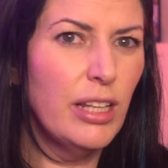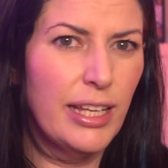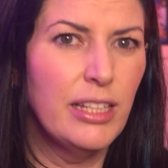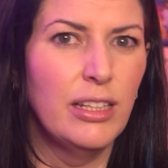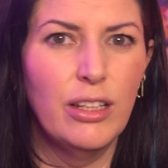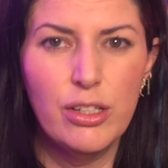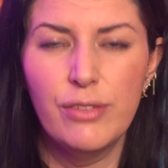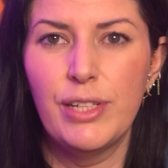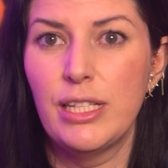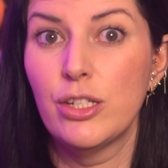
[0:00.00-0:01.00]
like a lot of
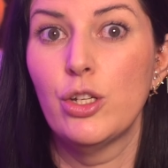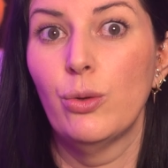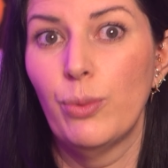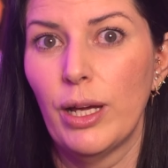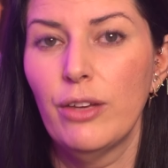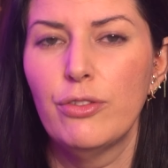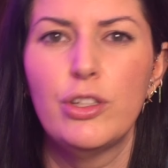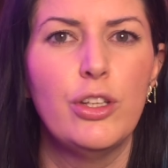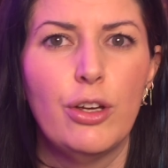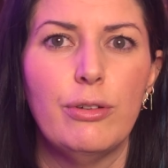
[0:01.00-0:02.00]
additional work for
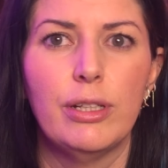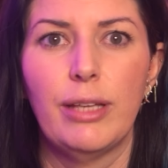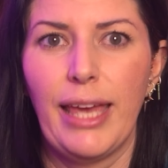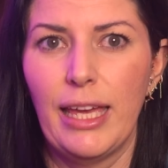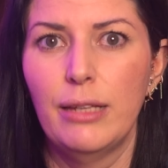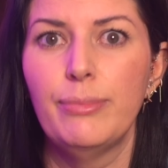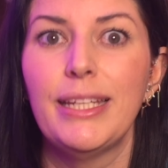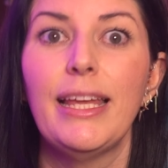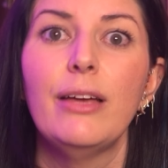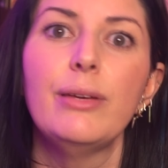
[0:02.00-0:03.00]
no real gain, but
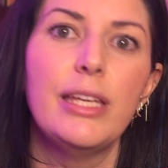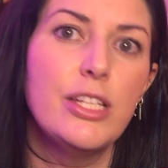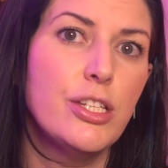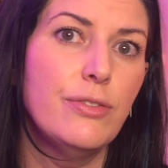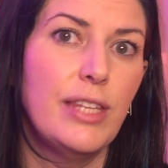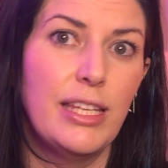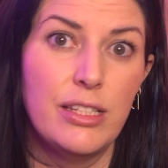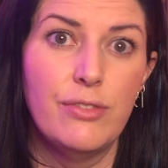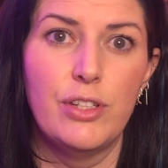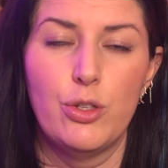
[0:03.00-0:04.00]
now each of the
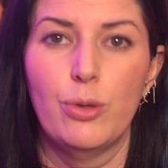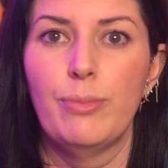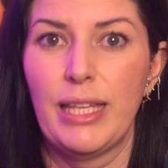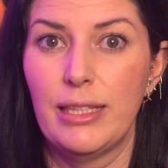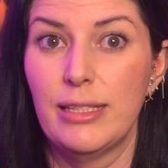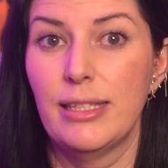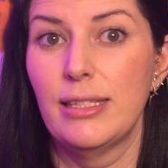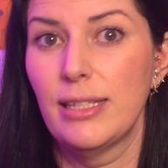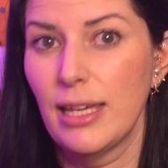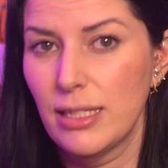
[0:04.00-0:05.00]
individual methods is
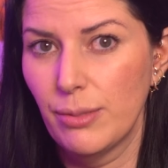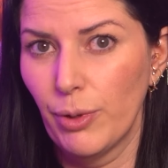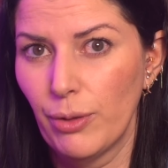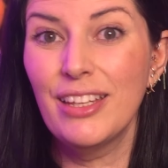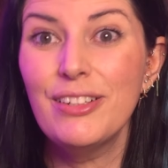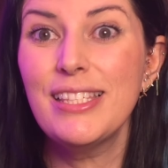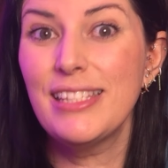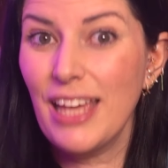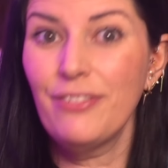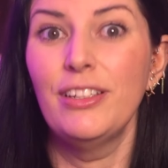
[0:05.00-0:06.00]
testable. There is
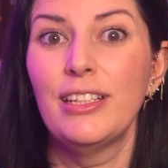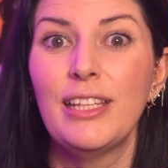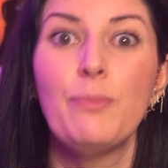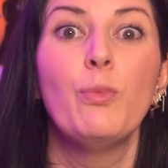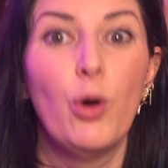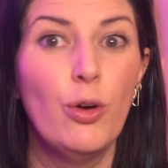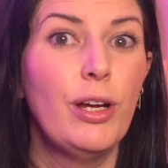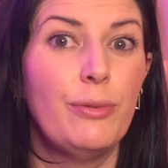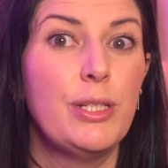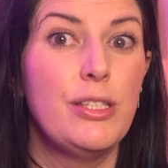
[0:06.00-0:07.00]
definitely more
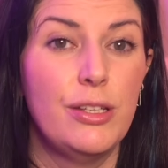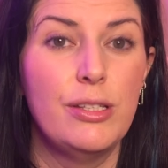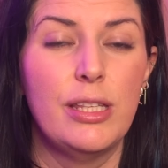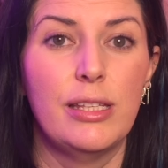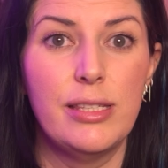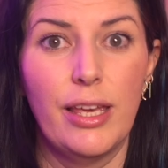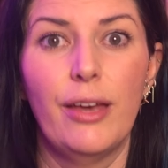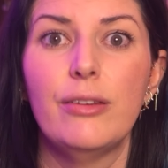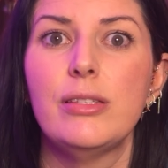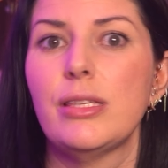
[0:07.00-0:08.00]
I would do to this
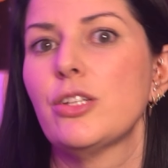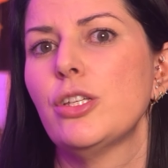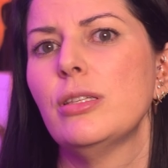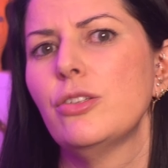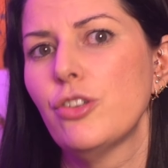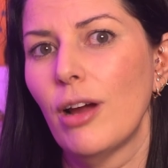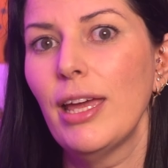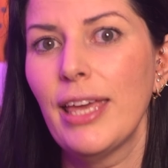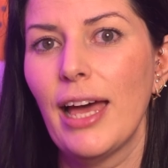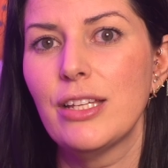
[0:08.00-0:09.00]
code, such as a try
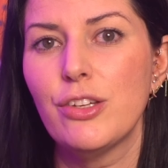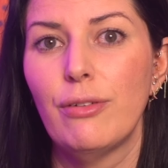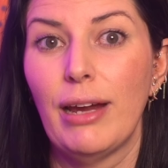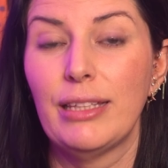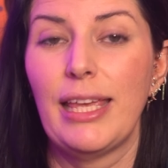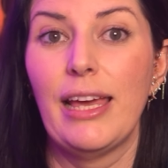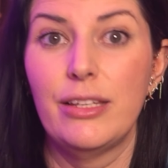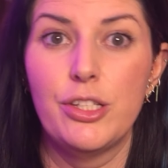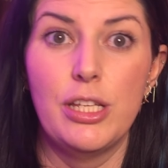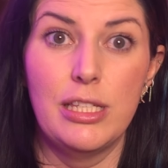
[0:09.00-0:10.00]
catch around the
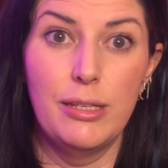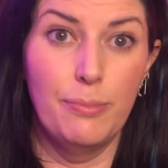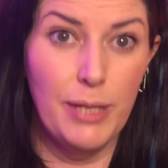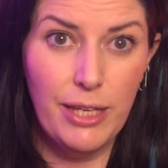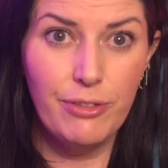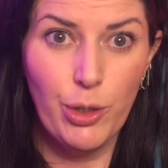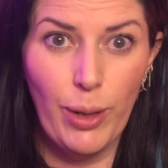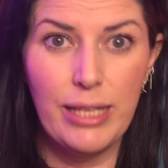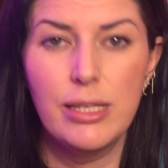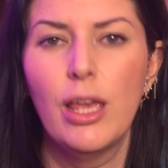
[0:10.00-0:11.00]
HTTP
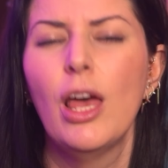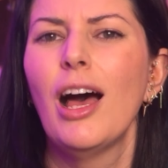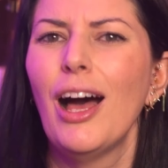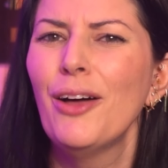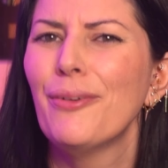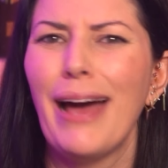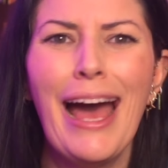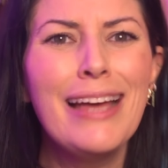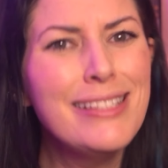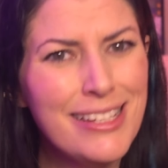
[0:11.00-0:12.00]
request,
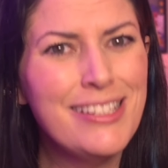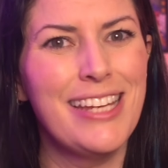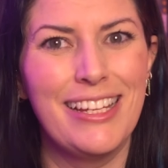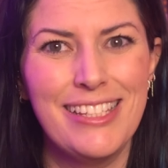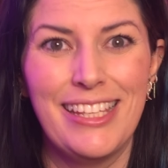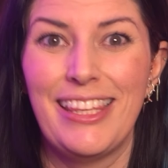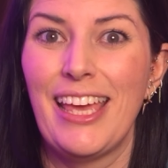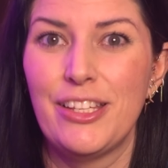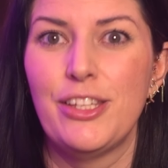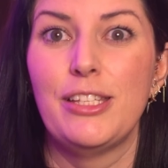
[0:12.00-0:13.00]
and injecting the
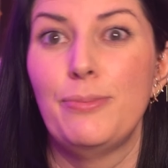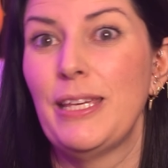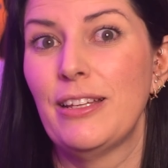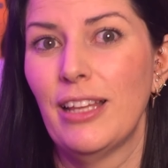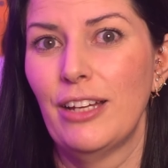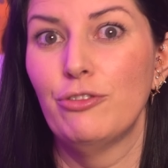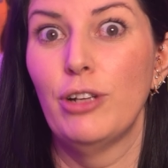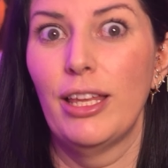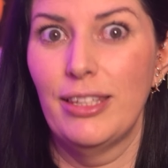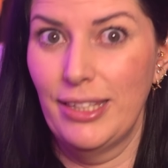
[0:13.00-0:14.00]
HTTP client
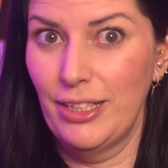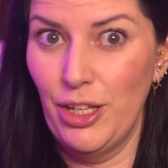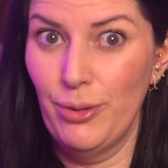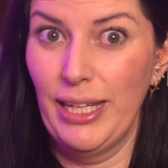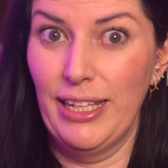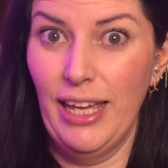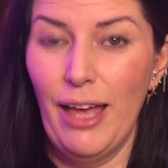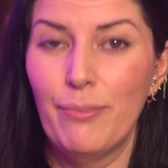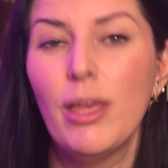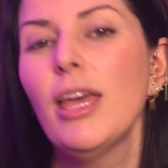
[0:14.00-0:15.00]
rather than mewing it
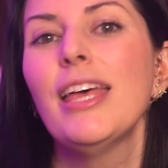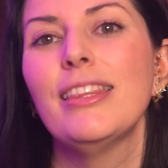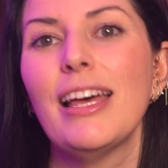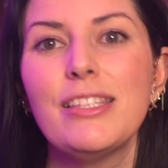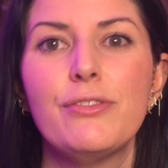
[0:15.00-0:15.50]
up. That's a